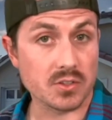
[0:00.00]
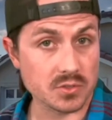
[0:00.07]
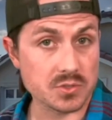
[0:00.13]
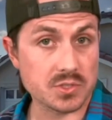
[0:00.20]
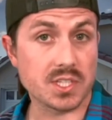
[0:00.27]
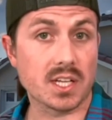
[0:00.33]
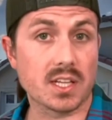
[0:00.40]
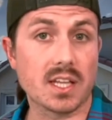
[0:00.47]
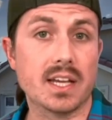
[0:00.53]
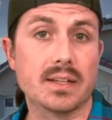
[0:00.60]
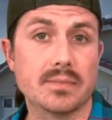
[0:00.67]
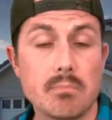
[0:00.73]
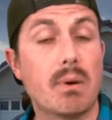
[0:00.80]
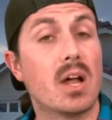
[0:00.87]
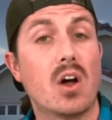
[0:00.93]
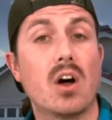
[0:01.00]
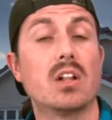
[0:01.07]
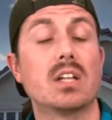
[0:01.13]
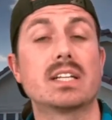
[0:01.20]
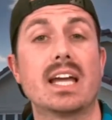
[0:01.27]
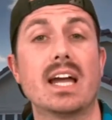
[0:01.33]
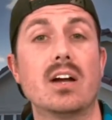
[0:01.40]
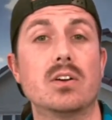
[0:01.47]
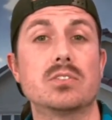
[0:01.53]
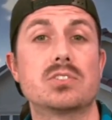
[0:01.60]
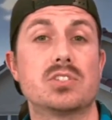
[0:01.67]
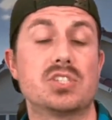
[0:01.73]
UCLA. By all accounts,